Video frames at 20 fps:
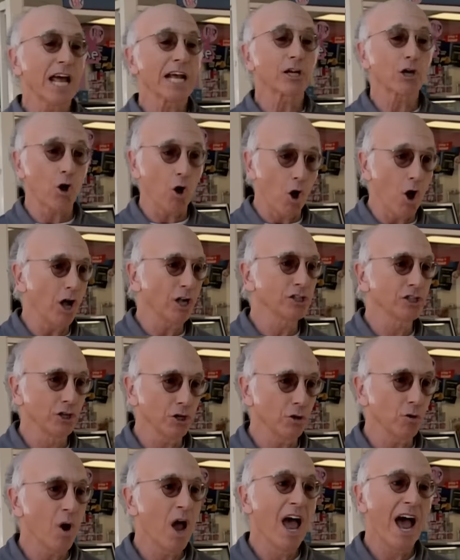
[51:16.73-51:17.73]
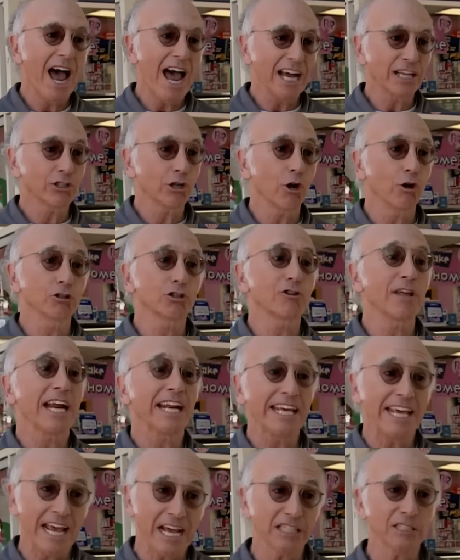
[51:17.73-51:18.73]
When I called you, I told you
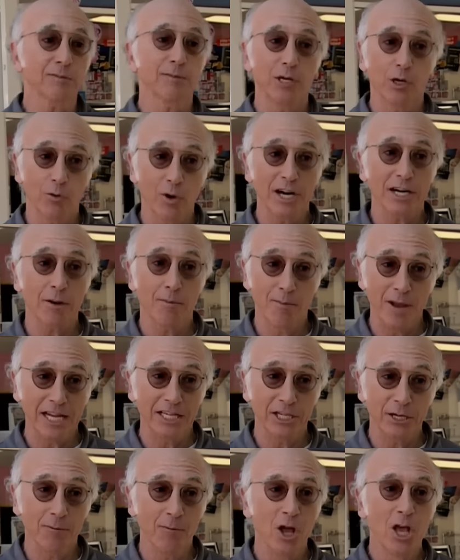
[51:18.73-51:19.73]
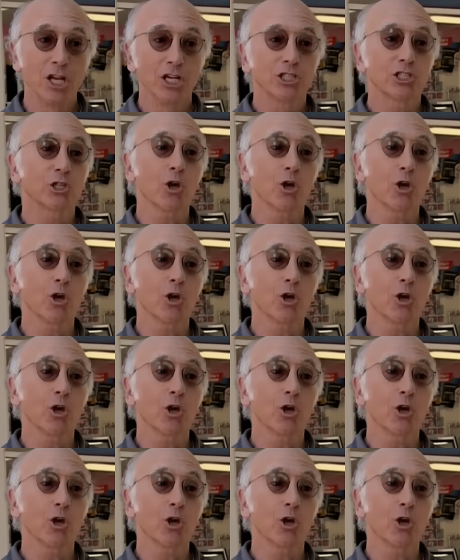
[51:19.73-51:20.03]
that he asked me to recommend him,